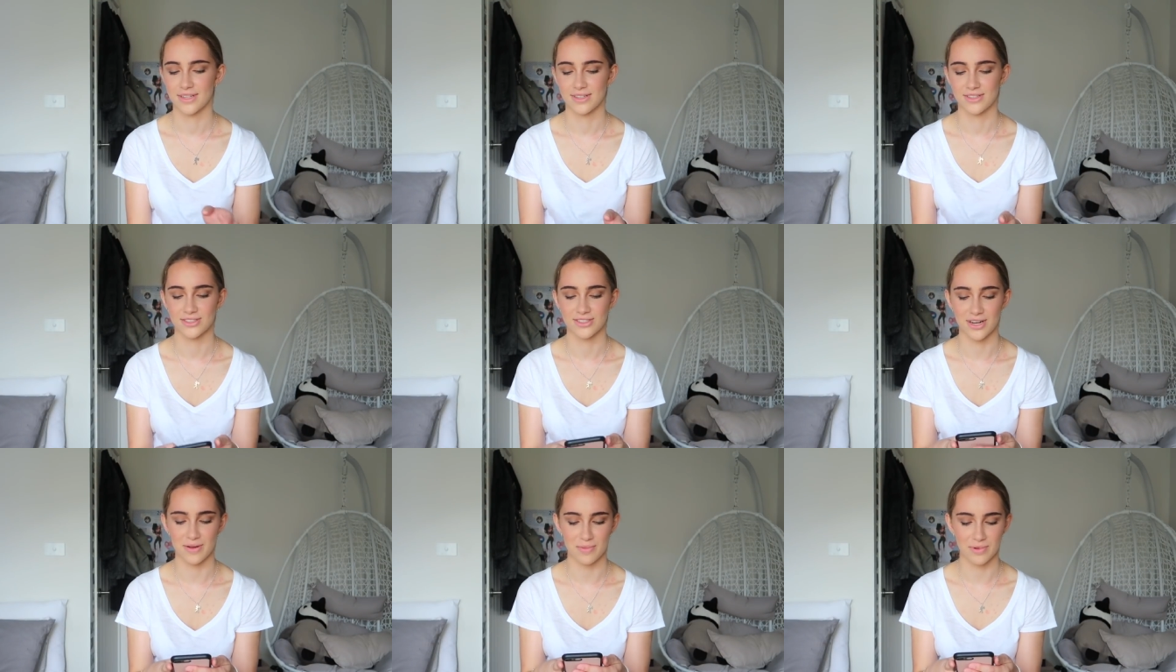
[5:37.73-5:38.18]

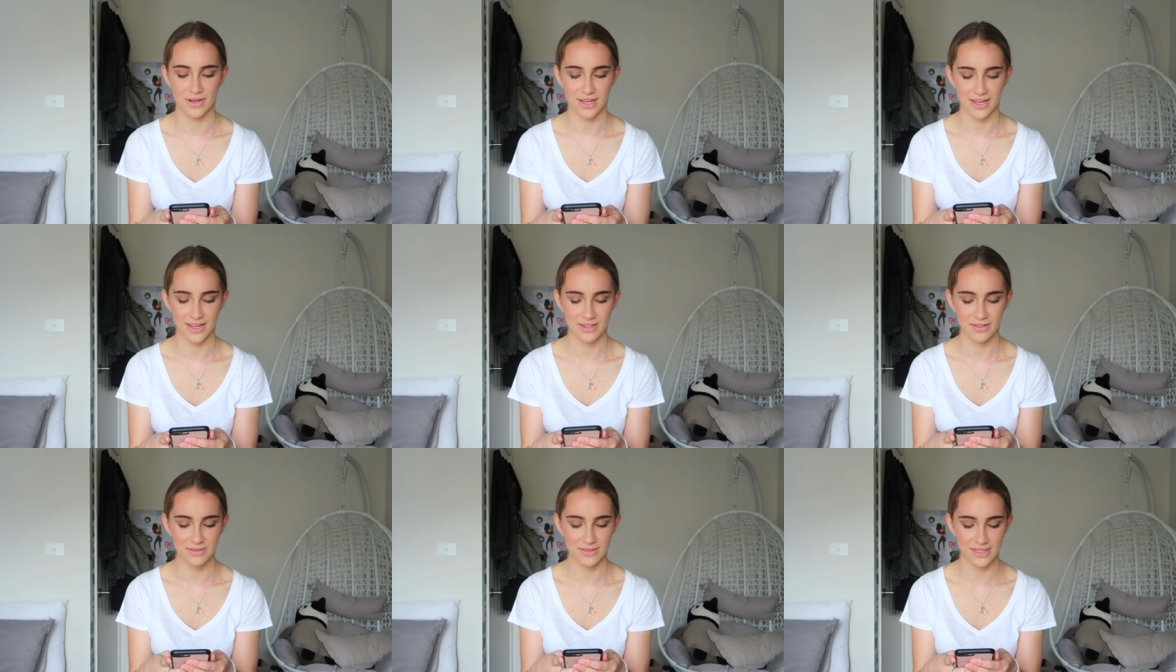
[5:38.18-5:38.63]
Should I put
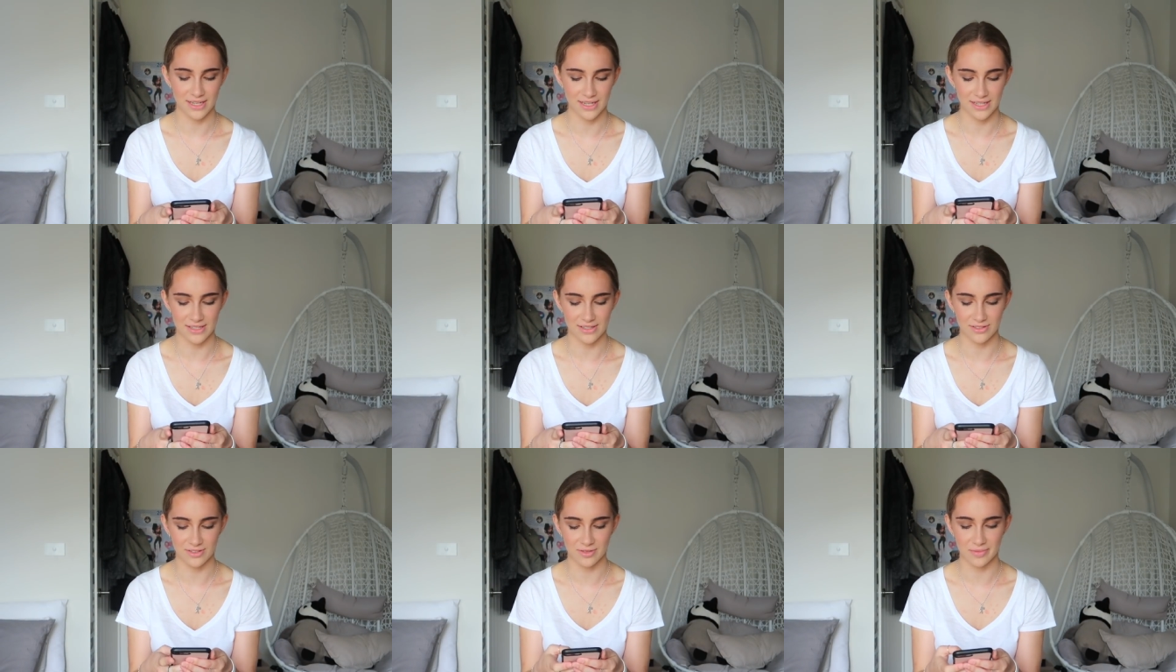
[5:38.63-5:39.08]
like a little
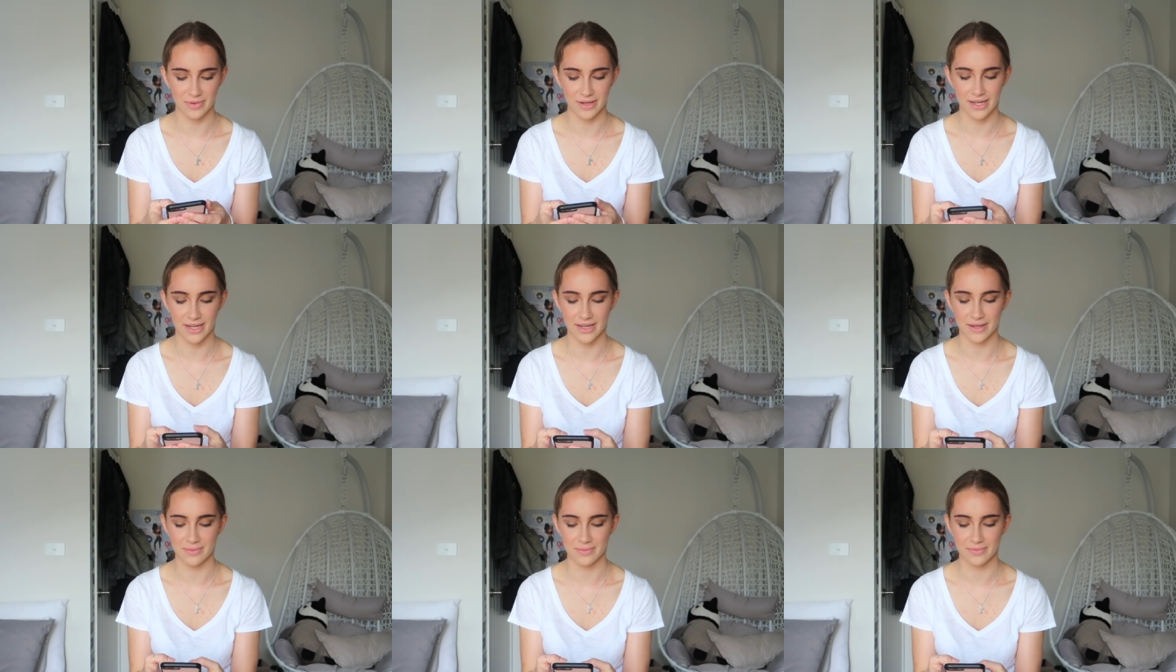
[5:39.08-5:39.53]
teaser on
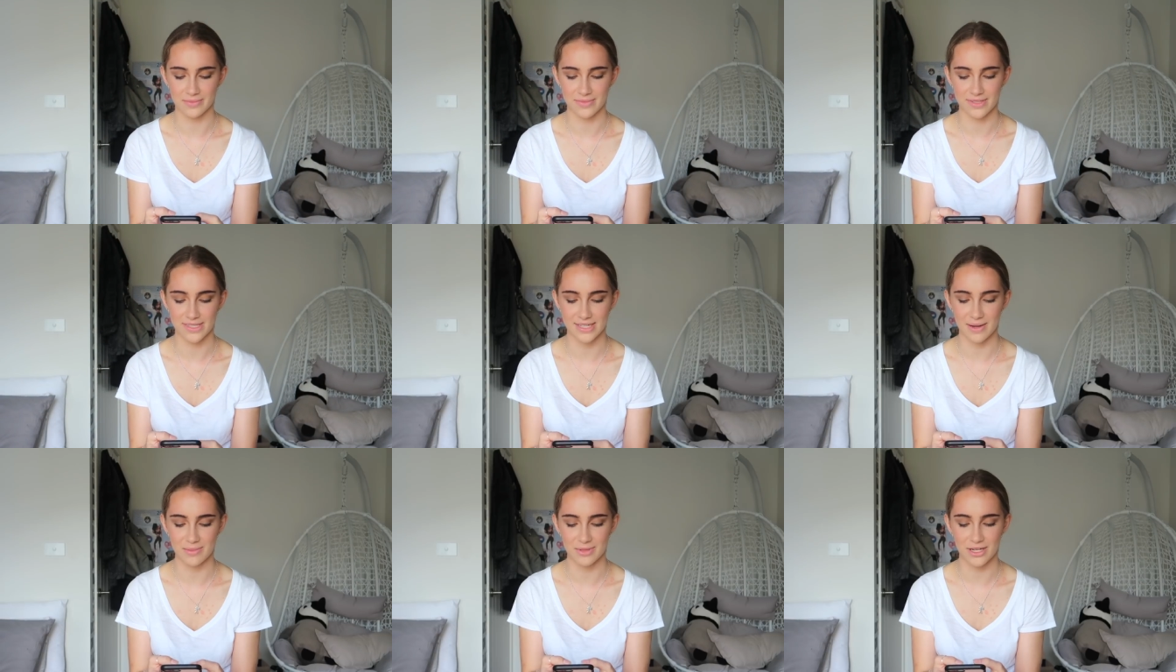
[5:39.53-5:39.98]
my
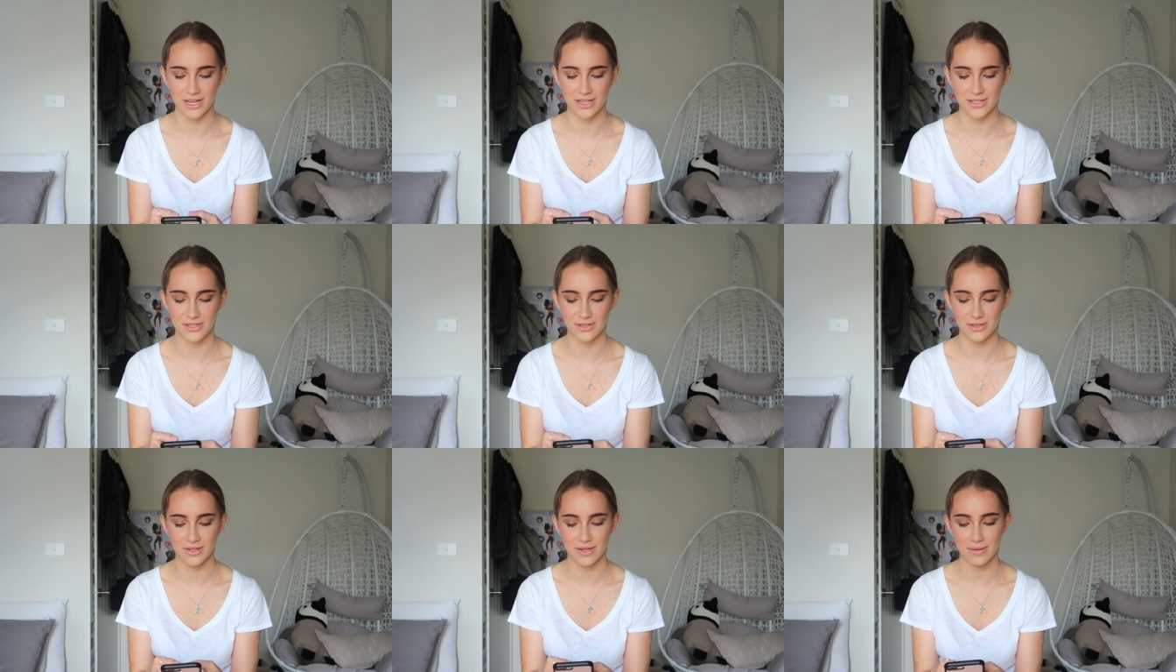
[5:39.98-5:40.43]
Snapchat
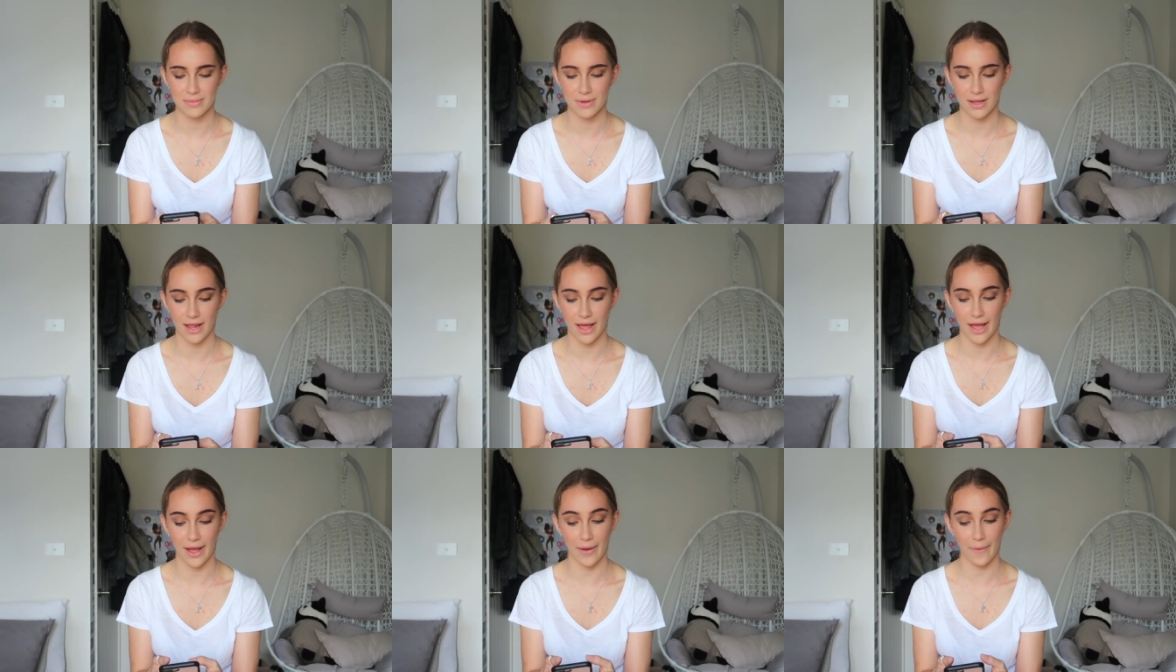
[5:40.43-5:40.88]
story and be
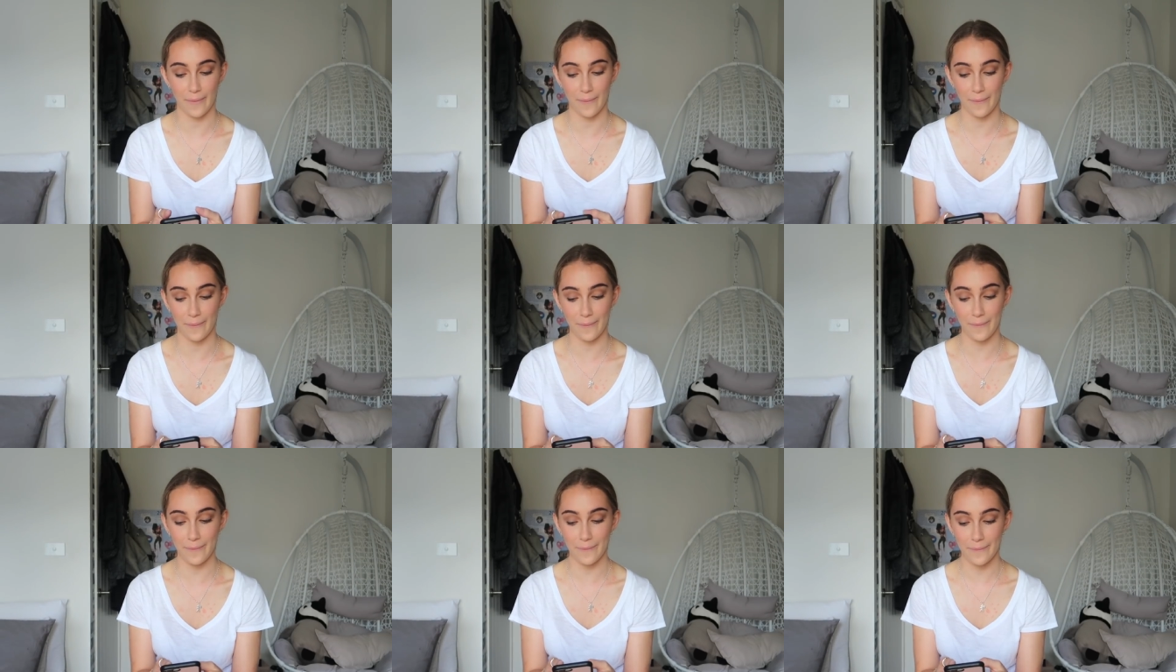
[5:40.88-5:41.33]
like,
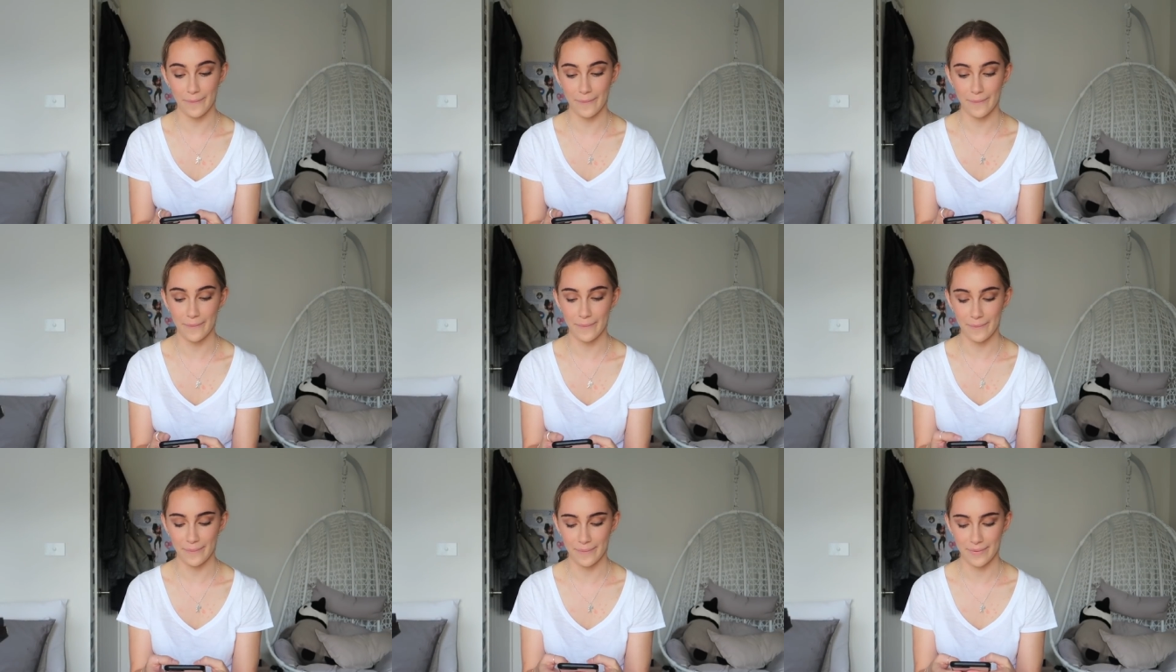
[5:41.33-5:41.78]

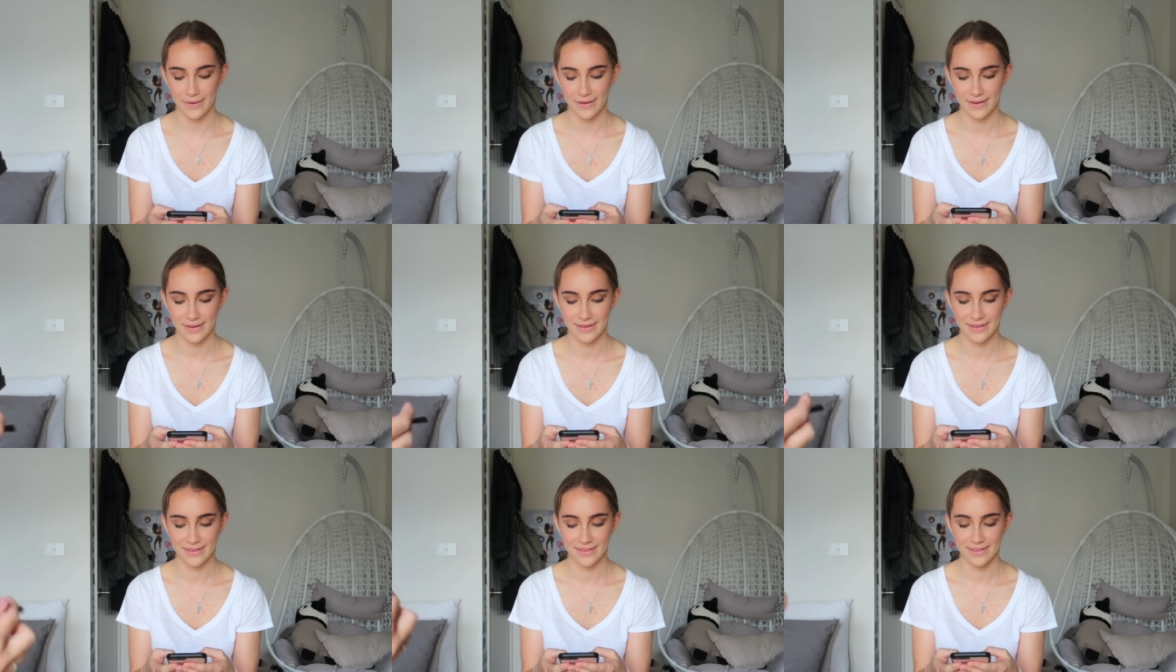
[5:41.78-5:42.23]

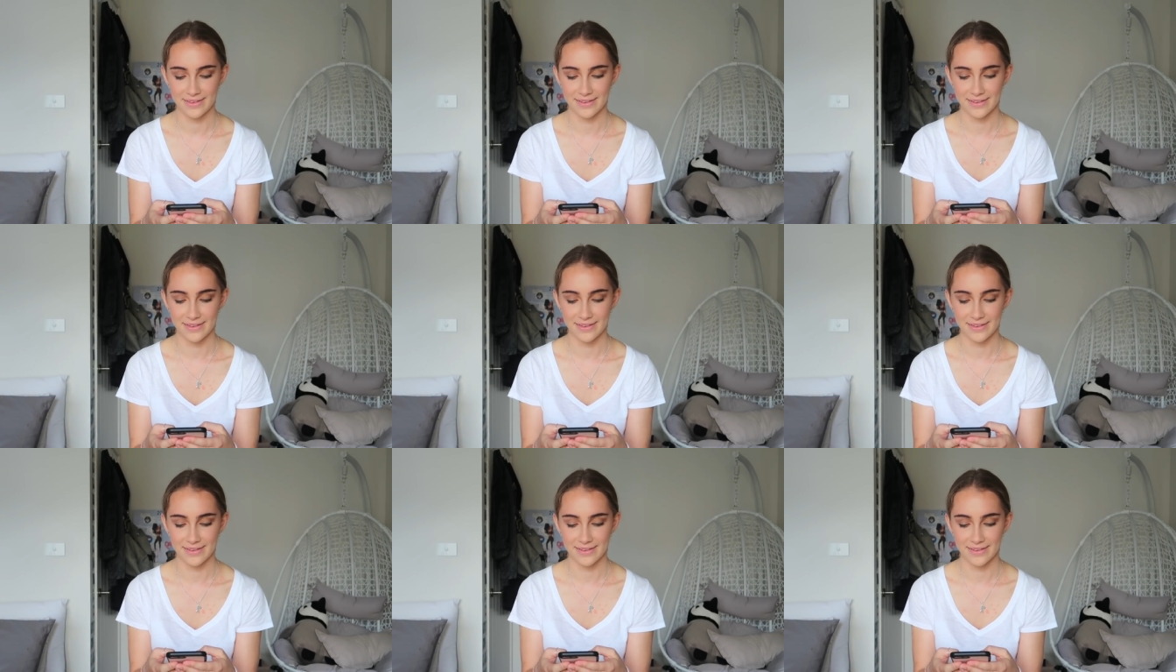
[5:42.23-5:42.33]
oh,